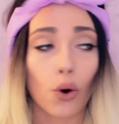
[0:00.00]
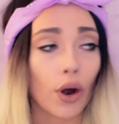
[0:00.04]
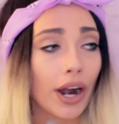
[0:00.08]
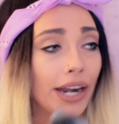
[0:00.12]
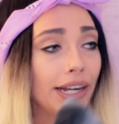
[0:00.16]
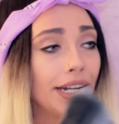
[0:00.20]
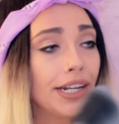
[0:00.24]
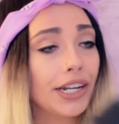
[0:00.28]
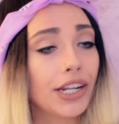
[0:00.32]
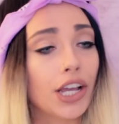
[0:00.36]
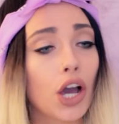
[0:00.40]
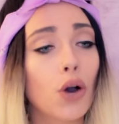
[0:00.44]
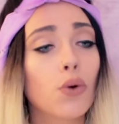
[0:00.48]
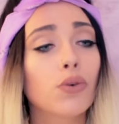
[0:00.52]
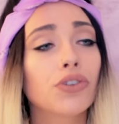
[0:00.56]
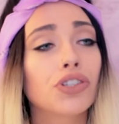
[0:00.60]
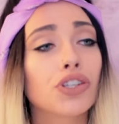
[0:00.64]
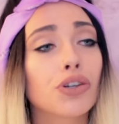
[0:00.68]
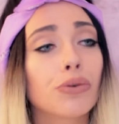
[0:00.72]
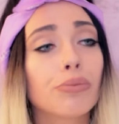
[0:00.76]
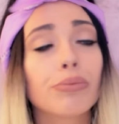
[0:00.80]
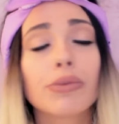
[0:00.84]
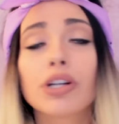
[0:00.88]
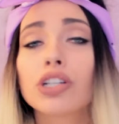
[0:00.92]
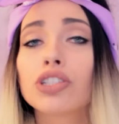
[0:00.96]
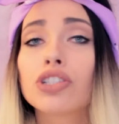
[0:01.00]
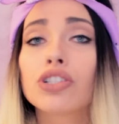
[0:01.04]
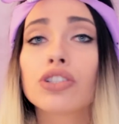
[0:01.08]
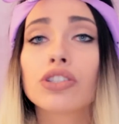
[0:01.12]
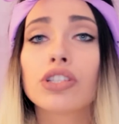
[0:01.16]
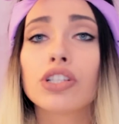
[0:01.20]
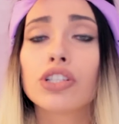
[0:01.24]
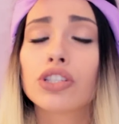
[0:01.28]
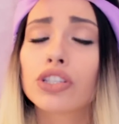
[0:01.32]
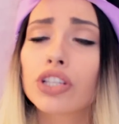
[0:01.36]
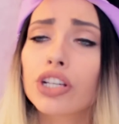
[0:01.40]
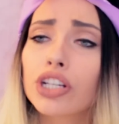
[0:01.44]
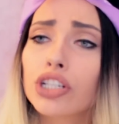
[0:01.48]
or I need to go into
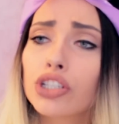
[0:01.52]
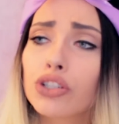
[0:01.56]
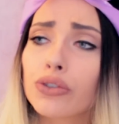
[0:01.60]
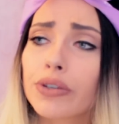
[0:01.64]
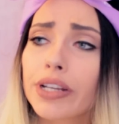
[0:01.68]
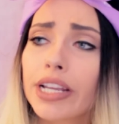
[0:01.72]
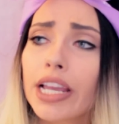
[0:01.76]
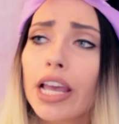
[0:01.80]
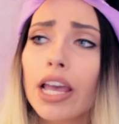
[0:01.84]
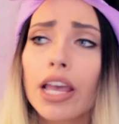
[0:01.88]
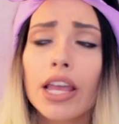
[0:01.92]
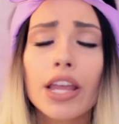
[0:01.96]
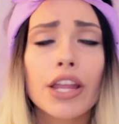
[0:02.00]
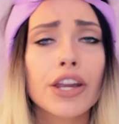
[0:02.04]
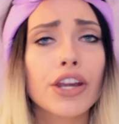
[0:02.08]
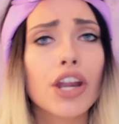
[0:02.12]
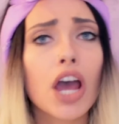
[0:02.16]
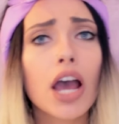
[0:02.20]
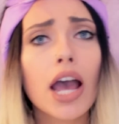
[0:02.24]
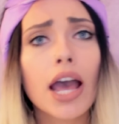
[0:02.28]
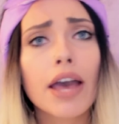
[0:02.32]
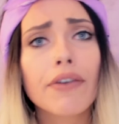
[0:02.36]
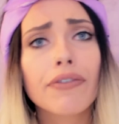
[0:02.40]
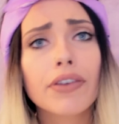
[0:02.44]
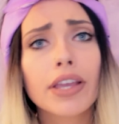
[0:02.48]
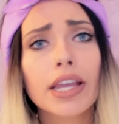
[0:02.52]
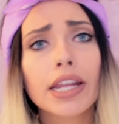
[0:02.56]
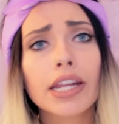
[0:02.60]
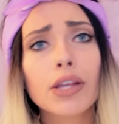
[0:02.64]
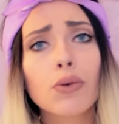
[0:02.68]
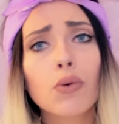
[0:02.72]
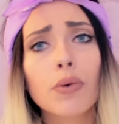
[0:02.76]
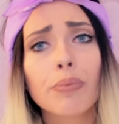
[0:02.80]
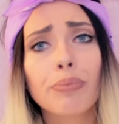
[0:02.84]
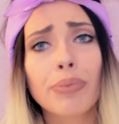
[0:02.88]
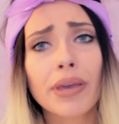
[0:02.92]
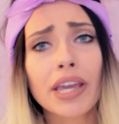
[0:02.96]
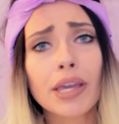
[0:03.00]
emergency surgery, not having
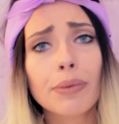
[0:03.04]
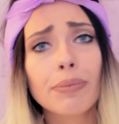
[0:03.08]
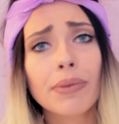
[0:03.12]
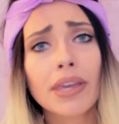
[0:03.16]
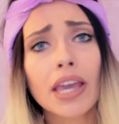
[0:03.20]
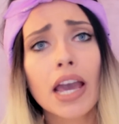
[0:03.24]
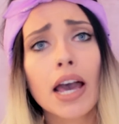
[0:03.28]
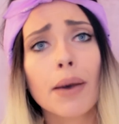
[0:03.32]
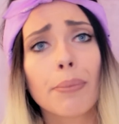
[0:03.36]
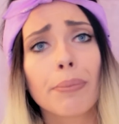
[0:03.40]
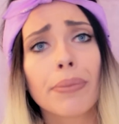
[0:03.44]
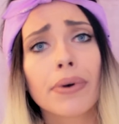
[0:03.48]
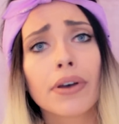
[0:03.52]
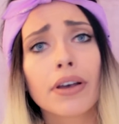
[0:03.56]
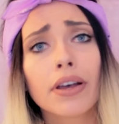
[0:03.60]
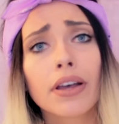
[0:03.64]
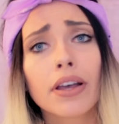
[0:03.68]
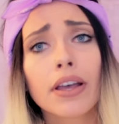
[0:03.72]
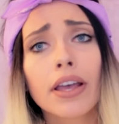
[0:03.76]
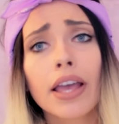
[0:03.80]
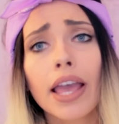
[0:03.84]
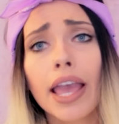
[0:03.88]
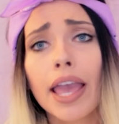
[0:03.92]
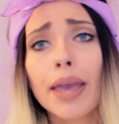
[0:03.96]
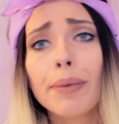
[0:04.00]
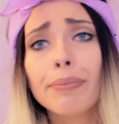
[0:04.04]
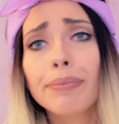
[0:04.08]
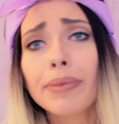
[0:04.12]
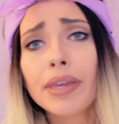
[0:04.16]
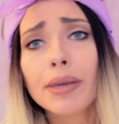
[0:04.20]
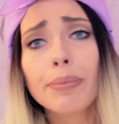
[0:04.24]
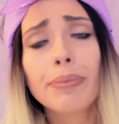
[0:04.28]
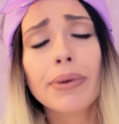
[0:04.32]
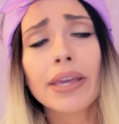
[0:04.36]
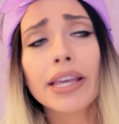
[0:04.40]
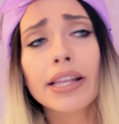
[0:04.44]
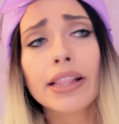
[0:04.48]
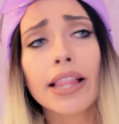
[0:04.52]
anyone pick me up. And
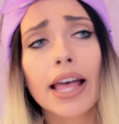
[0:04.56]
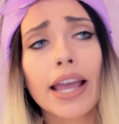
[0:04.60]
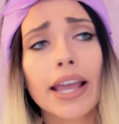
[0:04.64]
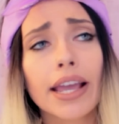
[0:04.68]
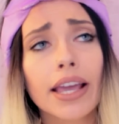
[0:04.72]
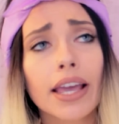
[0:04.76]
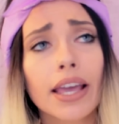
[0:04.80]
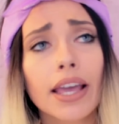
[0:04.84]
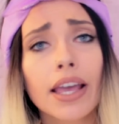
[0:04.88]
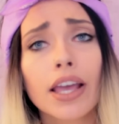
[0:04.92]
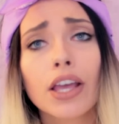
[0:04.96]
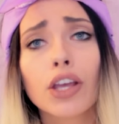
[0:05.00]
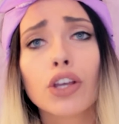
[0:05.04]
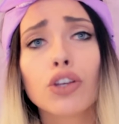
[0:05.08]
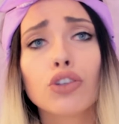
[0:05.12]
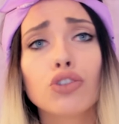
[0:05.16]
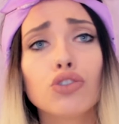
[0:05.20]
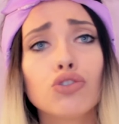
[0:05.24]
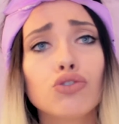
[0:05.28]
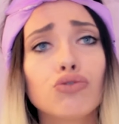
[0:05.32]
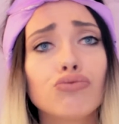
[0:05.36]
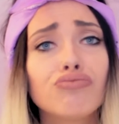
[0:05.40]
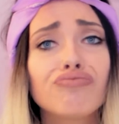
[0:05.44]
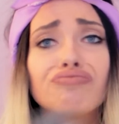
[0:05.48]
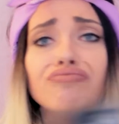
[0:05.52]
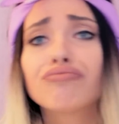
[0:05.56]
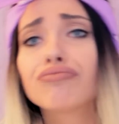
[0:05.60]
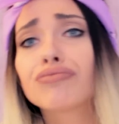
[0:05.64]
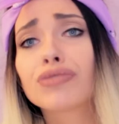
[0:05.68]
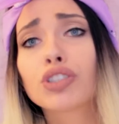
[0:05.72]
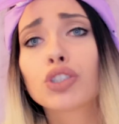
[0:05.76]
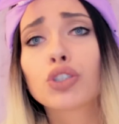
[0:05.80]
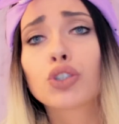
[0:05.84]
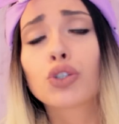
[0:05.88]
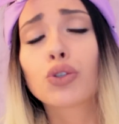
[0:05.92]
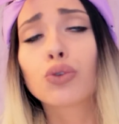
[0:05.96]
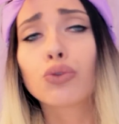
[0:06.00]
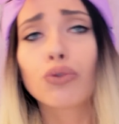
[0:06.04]
me being like,
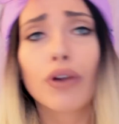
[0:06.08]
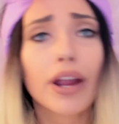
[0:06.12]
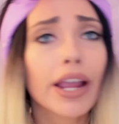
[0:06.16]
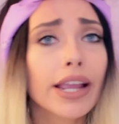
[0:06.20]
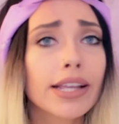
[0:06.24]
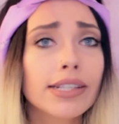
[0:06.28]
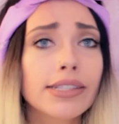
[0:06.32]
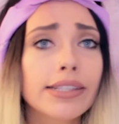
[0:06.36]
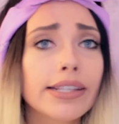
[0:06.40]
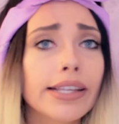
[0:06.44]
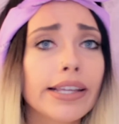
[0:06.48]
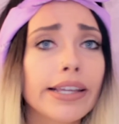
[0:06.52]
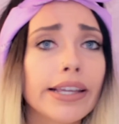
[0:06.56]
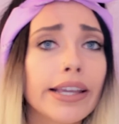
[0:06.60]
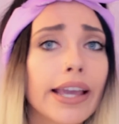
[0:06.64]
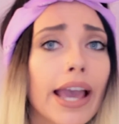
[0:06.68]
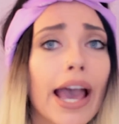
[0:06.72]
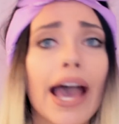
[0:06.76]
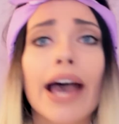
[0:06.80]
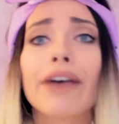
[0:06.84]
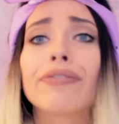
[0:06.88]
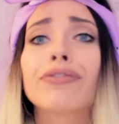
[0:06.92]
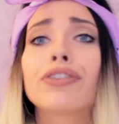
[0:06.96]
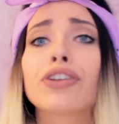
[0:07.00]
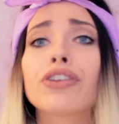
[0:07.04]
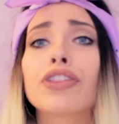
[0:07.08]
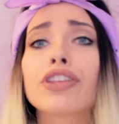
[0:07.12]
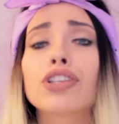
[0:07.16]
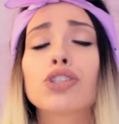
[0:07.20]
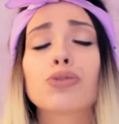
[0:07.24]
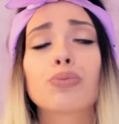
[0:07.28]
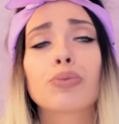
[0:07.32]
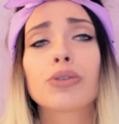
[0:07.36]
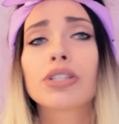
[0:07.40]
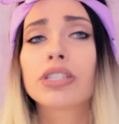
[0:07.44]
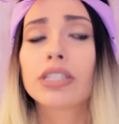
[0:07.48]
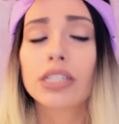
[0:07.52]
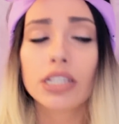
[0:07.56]
crazy after
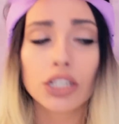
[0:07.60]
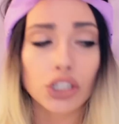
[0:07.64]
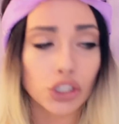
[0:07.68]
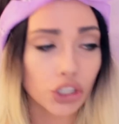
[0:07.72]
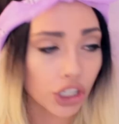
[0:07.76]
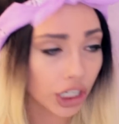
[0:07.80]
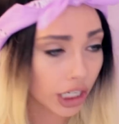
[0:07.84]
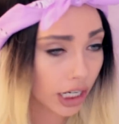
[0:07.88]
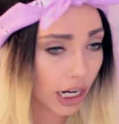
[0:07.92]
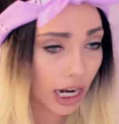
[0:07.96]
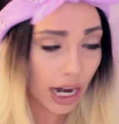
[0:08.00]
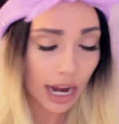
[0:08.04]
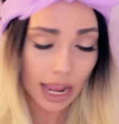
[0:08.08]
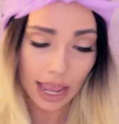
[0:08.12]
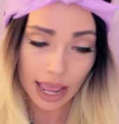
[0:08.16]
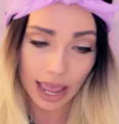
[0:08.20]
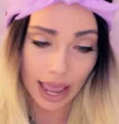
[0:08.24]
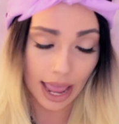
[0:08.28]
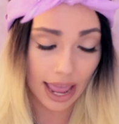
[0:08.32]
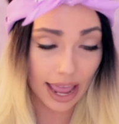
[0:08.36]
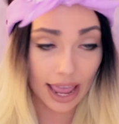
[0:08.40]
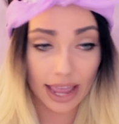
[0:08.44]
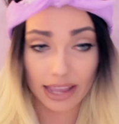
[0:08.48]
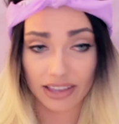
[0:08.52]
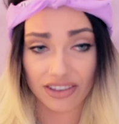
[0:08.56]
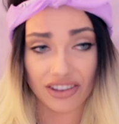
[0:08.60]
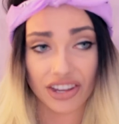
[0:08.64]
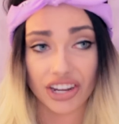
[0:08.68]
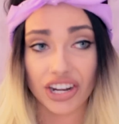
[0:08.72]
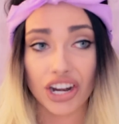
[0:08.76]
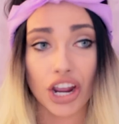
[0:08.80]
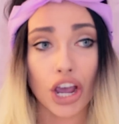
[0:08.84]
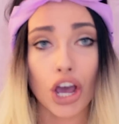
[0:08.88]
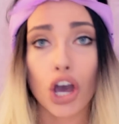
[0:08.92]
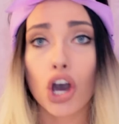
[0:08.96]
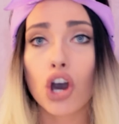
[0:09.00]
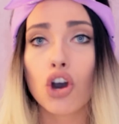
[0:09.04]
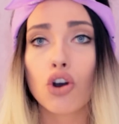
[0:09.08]
this procedure, you
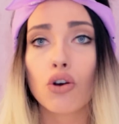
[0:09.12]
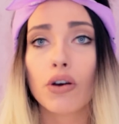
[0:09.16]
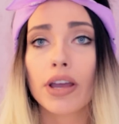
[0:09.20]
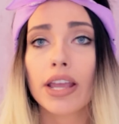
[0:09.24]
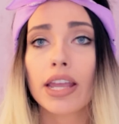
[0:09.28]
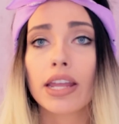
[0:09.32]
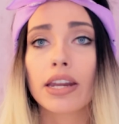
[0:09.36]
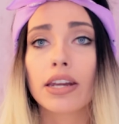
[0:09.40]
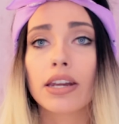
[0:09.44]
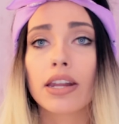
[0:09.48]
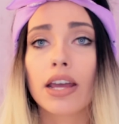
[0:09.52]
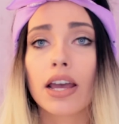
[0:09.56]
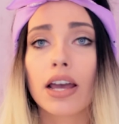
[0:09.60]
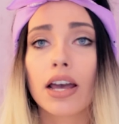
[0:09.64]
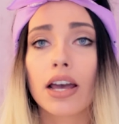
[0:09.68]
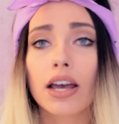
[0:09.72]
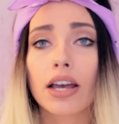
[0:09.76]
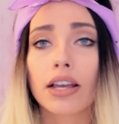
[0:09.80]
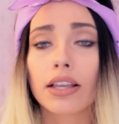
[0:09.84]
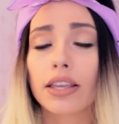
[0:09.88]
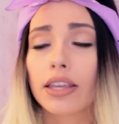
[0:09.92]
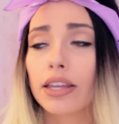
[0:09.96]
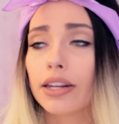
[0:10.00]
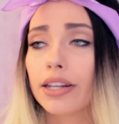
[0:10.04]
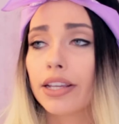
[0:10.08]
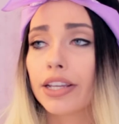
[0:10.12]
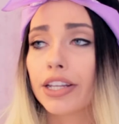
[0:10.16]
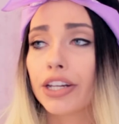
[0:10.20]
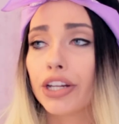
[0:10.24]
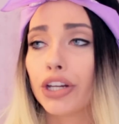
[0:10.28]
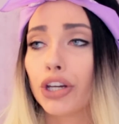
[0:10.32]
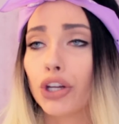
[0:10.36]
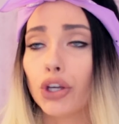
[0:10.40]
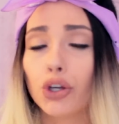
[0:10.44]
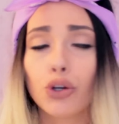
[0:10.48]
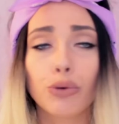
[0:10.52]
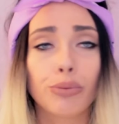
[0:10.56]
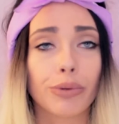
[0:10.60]
know, and uh, getting in
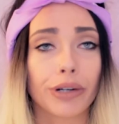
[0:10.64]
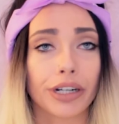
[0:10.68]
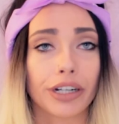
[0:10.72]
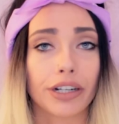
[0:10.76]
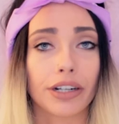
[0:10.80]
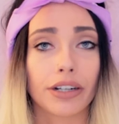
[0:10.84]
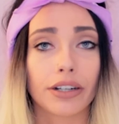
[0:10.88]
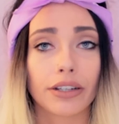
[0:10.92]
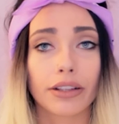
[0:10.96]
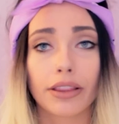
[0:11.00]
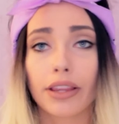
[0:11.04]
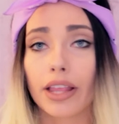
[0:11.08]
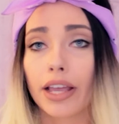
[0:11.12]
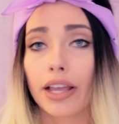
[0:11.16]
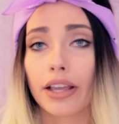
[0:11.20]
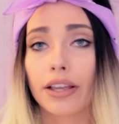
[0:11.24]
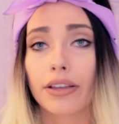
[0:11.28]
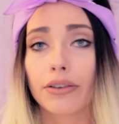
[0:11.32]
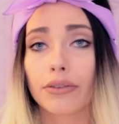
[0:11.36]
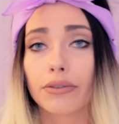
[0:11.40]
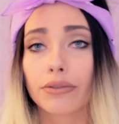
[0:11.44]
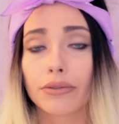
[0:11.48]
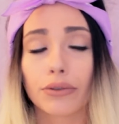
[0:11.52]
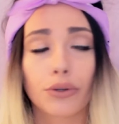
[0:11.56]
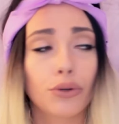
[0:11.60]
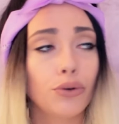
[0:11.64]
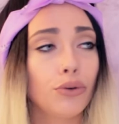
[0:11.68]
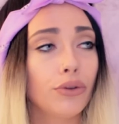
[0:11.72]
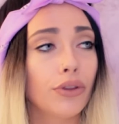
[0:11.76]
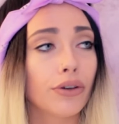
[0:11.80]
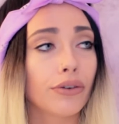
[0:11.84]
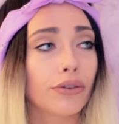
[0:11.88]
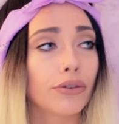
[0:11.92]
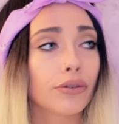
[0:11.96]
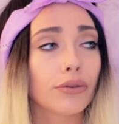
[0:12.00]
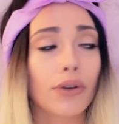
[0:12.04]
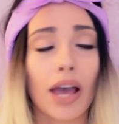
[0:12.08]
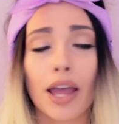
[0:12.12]
an Uber. Like, who
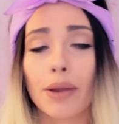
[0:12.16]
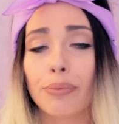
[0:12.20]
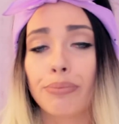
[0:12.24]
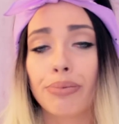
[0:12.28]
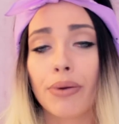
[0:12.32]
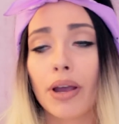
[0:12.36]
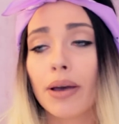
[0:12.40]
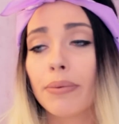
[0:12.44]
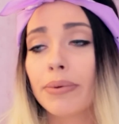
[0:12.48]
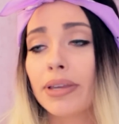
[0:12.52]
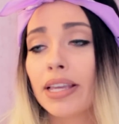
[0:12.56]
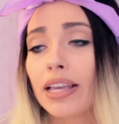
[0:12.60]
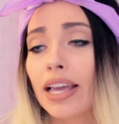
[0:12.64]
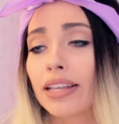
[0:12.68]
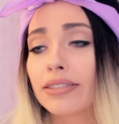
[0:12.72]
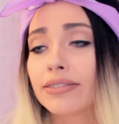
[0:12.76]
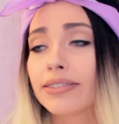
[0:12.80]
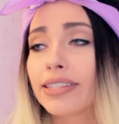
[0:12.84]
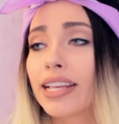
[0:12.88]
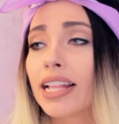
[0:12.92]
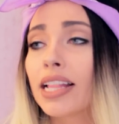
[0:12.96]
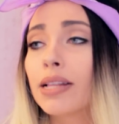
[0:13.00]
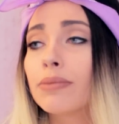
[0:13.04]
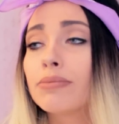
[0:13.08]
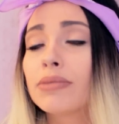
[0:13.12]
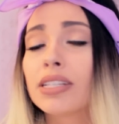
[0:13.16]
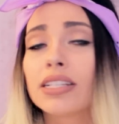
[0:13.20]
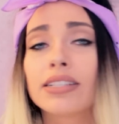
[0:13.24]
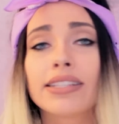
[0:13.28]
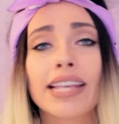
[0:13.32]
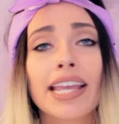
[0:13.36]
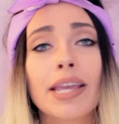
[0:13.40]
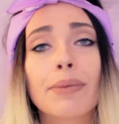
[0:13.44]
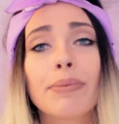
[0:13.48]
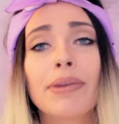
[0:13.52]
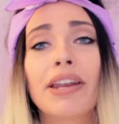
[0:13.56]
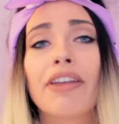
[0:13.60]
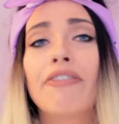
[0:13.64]
the, I'd probably tell him to
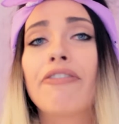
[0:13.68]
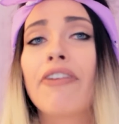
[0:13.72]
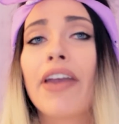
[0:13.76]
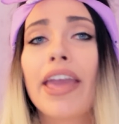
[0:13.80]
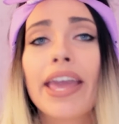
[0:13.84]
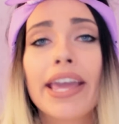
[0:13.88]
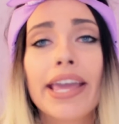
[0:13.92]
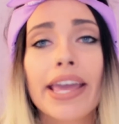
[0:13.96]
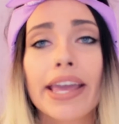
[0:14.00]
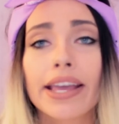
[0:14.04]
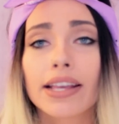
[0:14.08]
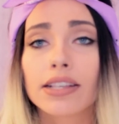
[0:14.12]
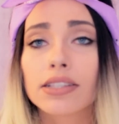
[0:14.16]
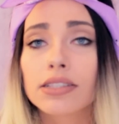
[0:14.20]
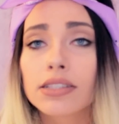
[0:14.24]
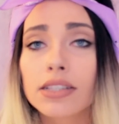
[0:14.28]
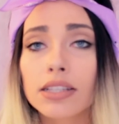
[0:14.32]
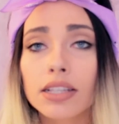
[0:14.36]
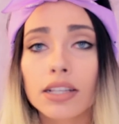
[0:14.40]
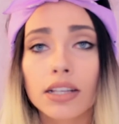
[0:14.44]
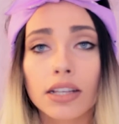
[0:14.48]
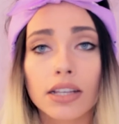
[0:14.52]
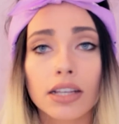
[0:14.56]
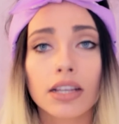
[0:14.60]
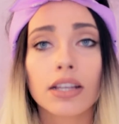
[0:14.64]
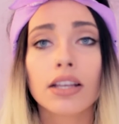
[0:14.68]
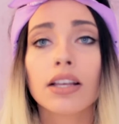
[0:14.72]
take me to Vegas